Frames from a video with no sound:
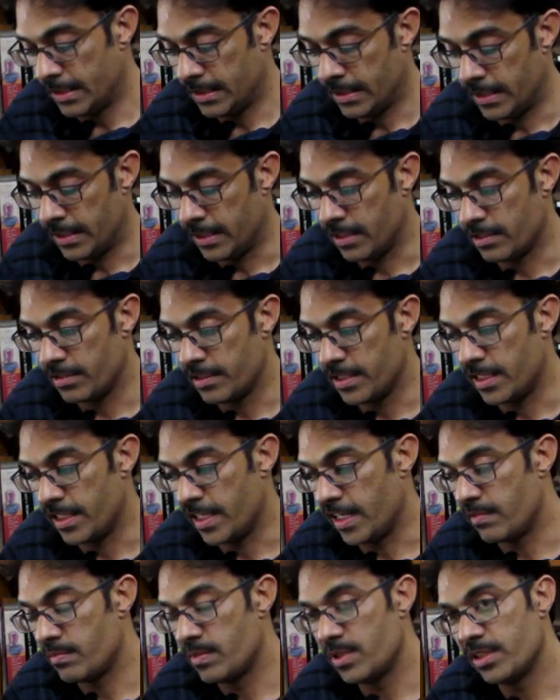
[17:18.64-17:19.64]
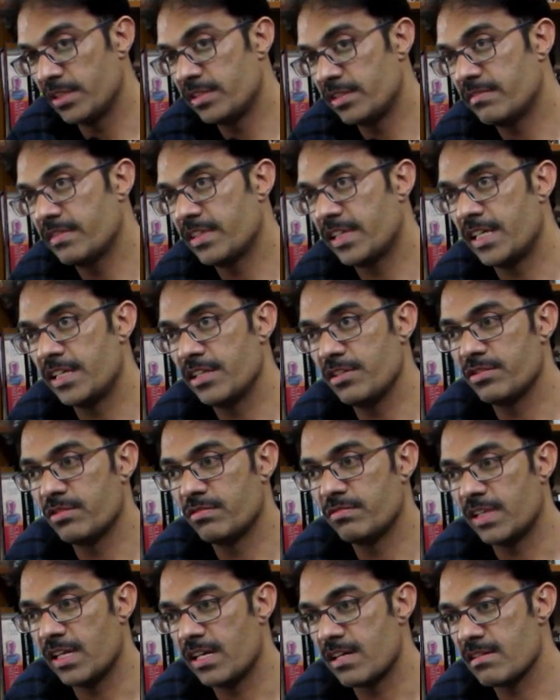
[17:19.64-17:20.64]
And there have been other varieties
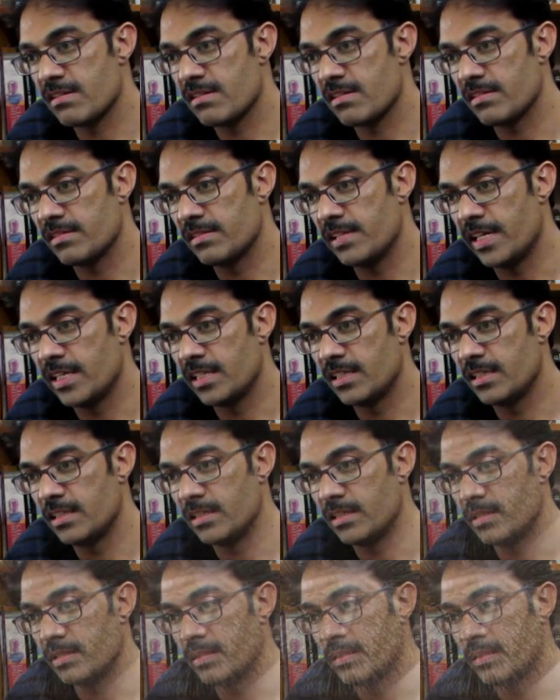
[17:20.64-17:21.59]
of viruses like uh,